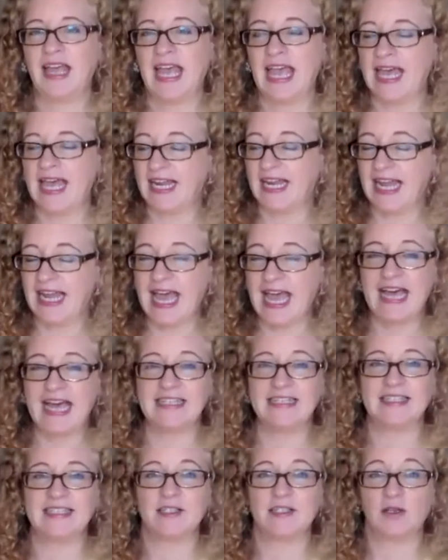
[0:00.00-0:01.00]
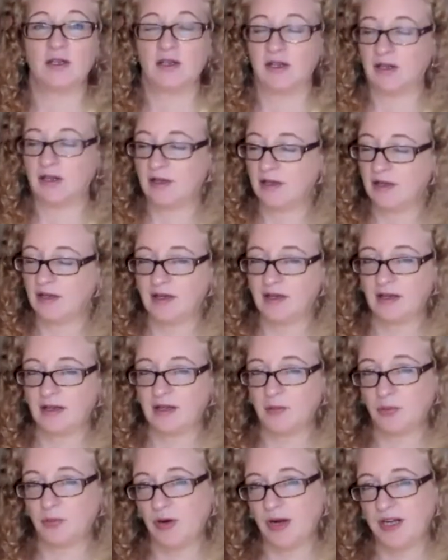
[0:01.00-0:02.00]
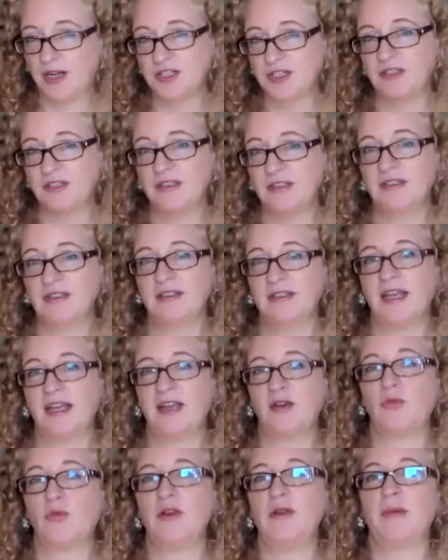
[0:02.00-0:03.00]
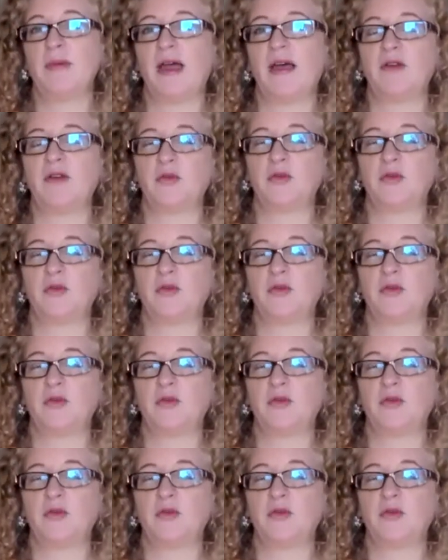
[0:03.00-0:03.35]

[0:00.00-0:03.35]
And it has compression and rebound,